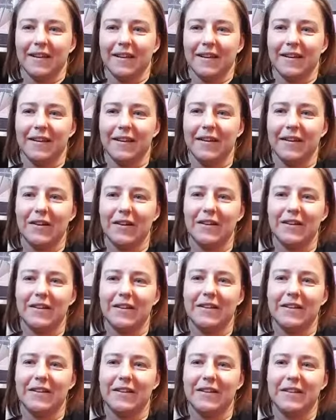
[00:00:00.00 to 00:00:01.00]
Oh,
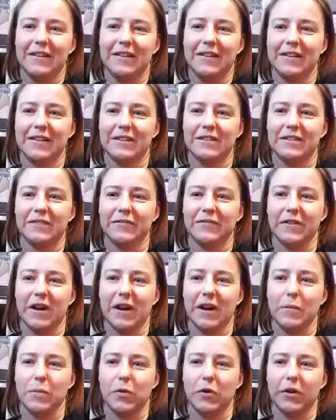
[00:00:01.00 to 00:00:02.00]
it's a
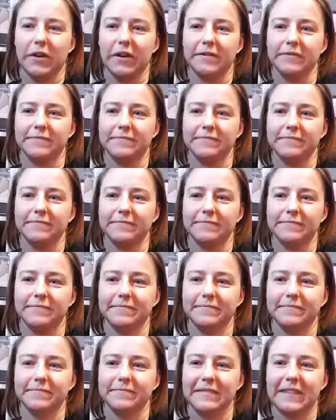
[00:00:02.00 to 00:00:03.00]
Friday morning.
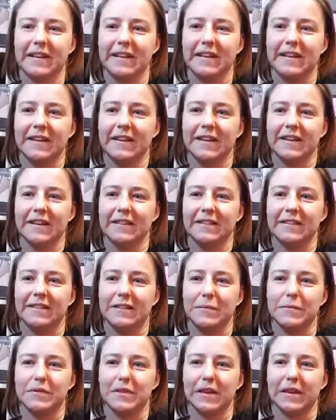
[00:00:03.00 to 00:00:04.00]
It
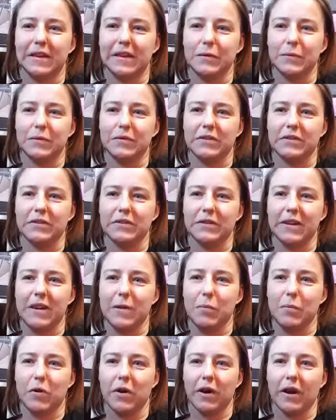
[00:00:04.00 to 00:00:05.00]
seems like it was a Sunday
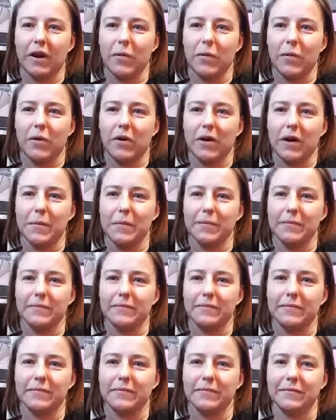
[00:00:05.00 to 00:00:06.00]
morning. I woke up
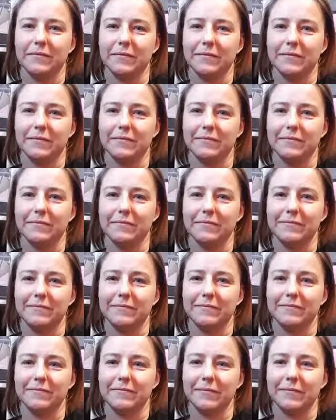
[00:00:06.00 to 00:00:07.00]

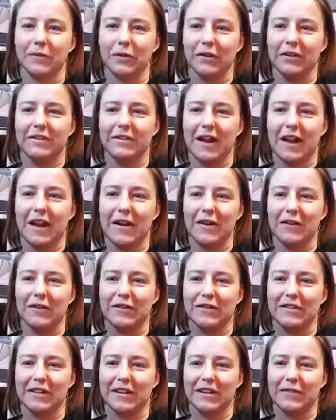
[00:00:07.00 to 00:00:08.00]
really tired
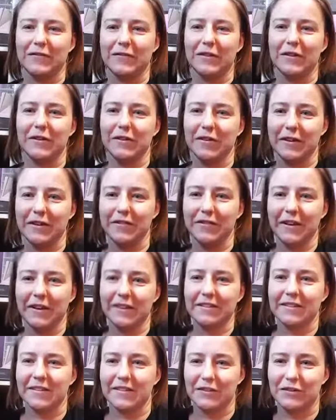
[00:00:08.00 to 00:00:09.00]
because I could feel the
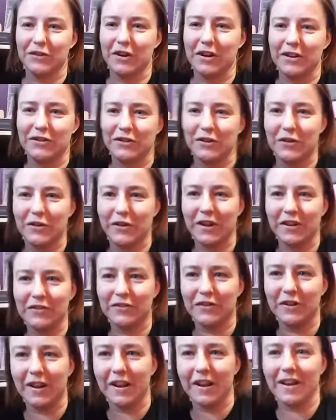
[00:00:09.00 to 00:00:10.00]
effects of the trade show
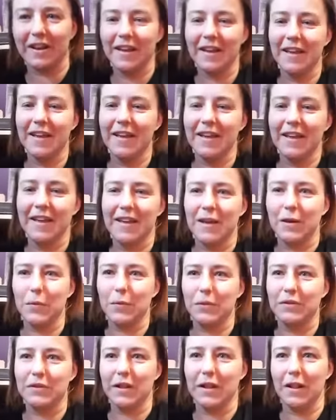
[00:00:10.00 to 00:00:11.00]
yesterday. It
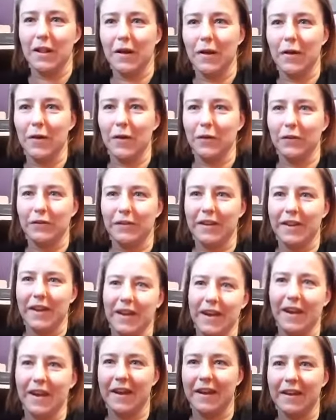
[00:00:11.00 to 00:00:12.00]
was a long
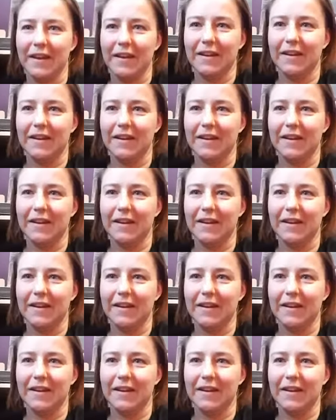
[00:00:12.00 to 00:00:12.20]
day.